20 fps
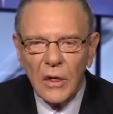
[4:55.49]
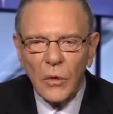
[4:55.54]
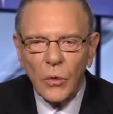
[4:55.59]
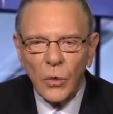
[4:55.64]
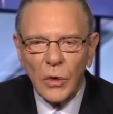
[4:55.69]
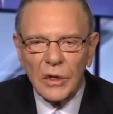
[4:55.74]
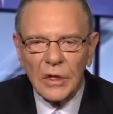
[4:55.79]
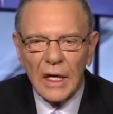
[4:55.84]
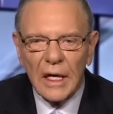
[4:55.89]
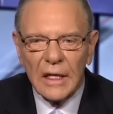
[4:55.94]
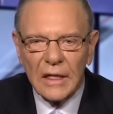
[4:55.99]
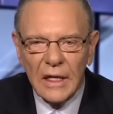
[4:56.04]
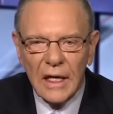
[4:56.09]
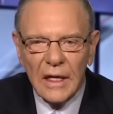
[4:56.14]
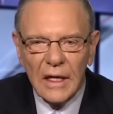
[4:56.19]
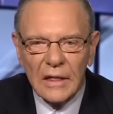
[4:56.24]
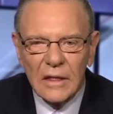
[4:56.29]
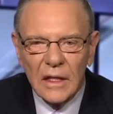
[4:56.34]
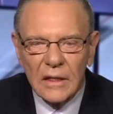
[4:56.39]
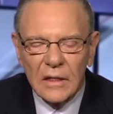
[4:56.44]
when they
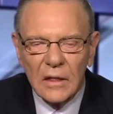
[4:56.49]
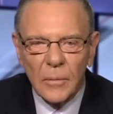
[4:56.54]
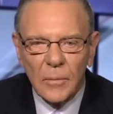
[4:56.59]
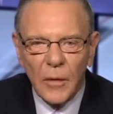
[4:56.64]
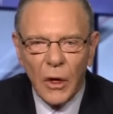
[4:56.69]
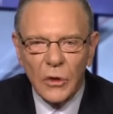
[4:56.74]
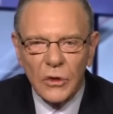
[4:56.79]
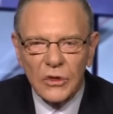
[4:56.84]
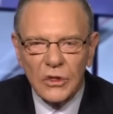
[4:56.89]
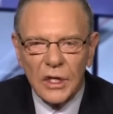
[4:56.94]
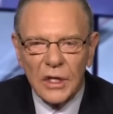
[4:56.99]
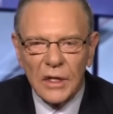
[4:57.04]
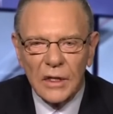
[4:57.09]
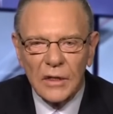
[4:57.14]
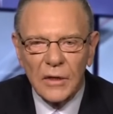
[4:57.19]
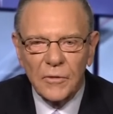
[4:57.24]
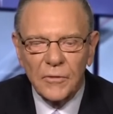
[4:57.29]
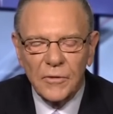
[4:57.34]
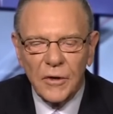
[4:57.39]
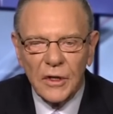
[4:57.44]
needed it the most here
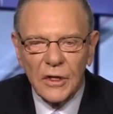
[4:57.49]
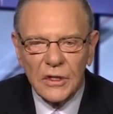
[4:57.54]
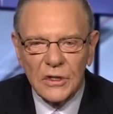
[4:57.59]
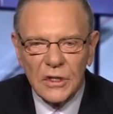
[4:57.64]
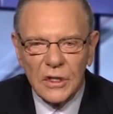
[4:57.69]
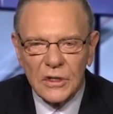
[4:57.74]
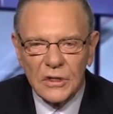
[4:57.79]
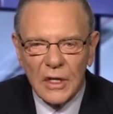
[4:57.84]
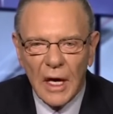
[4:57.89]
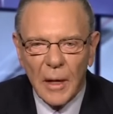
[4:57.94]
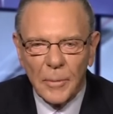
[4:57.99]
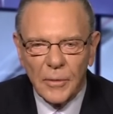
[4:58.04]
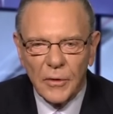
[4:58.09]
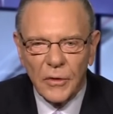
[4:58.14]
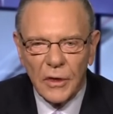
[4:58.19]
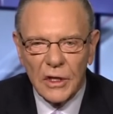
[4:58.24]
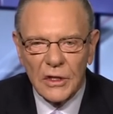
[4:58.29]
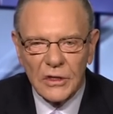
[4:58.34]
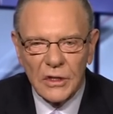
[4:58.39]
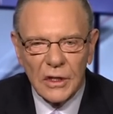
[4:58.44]
to finish this
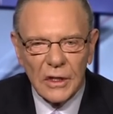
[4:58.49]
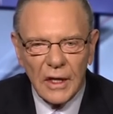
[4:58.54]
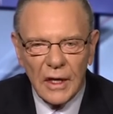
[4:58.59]
operation.